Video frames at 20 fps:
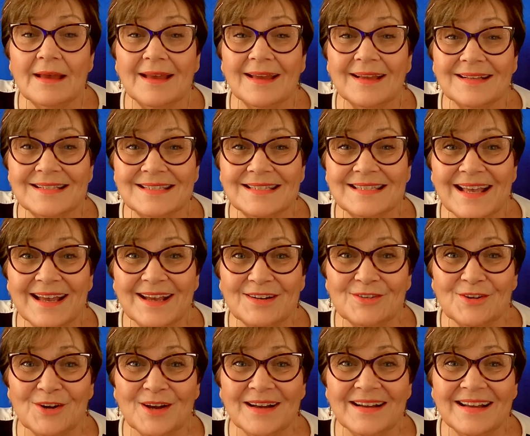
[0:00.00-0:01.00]

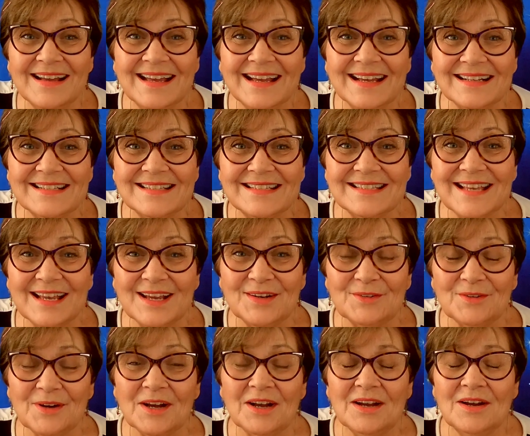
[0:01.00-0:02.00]
etc.,
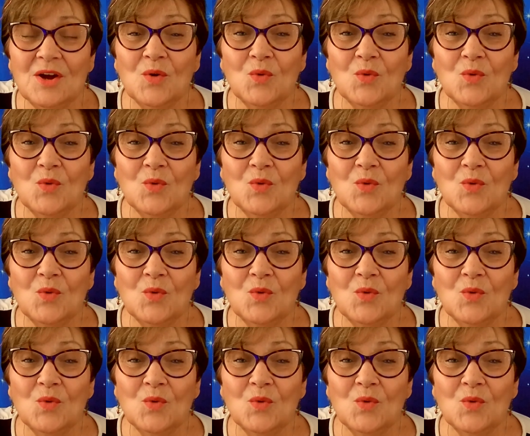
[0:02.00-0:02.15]
etc.